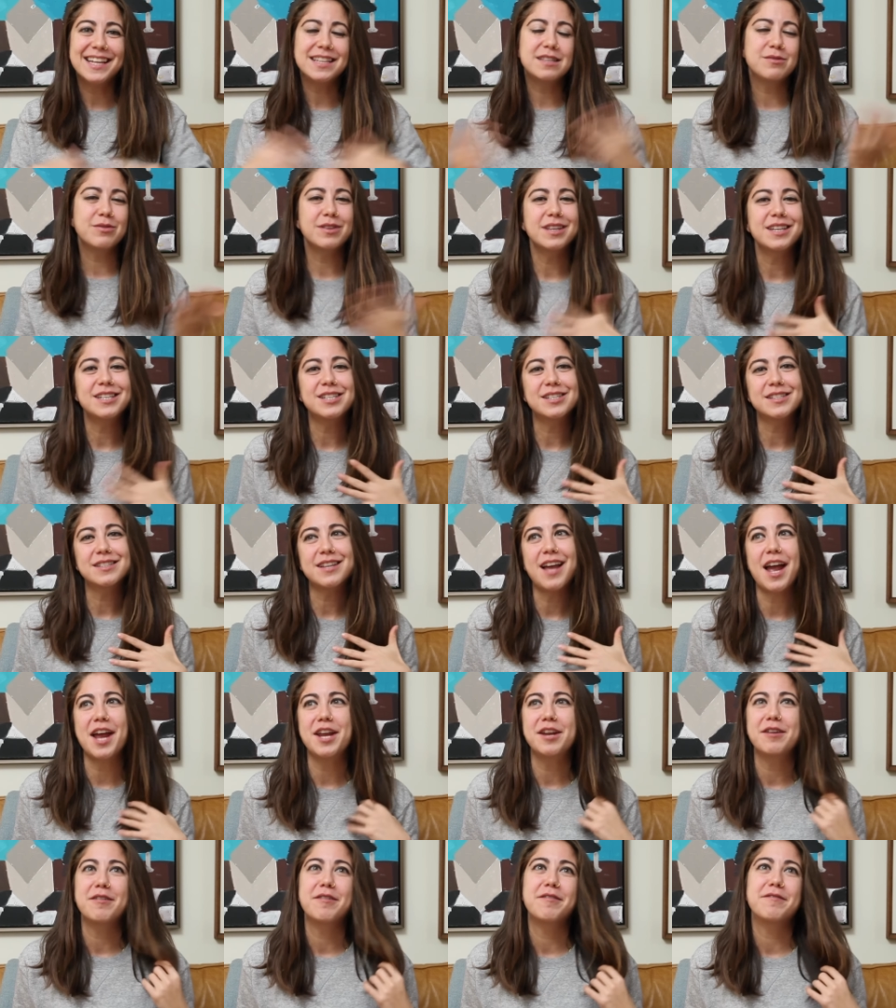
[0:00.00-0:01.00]
it's really just
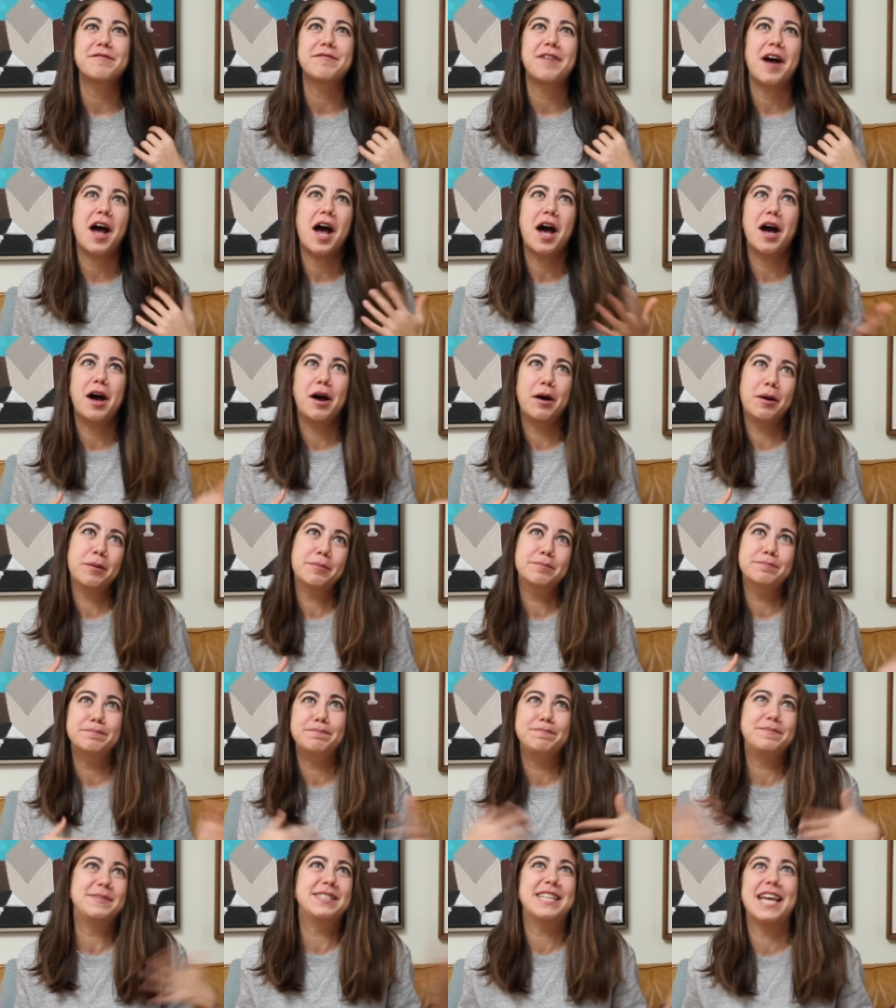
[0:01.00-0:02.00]
kind of
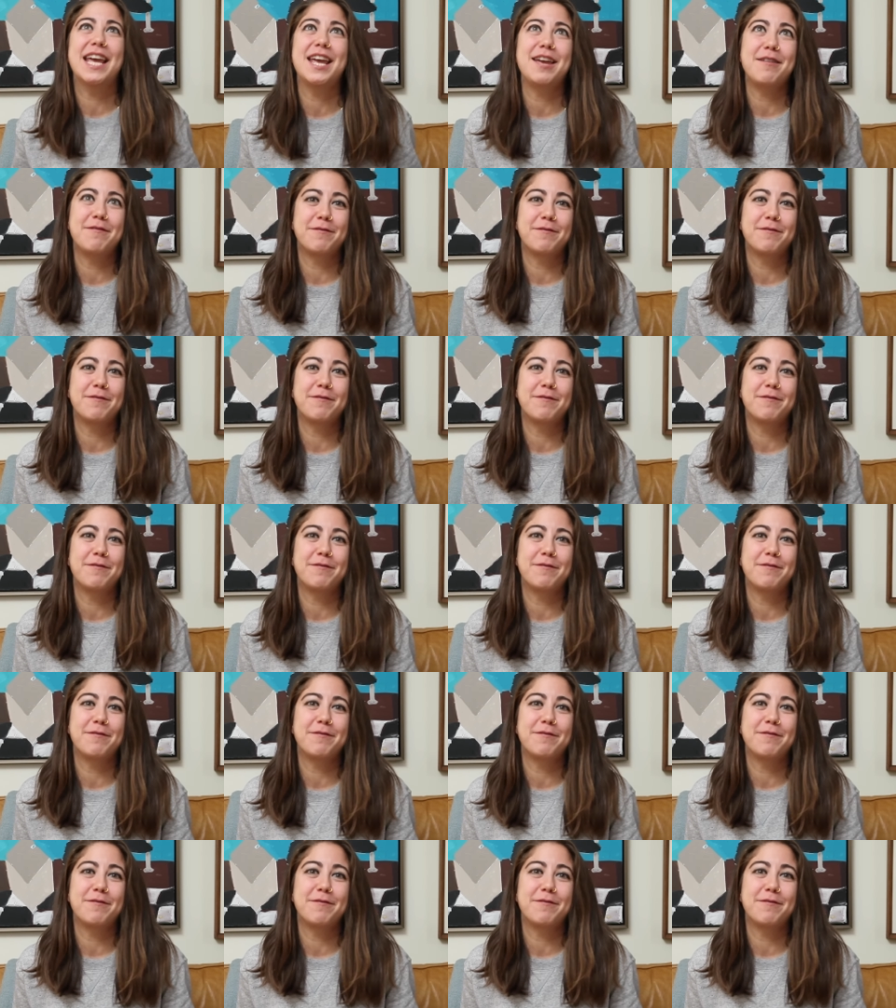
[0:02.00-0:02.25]
a day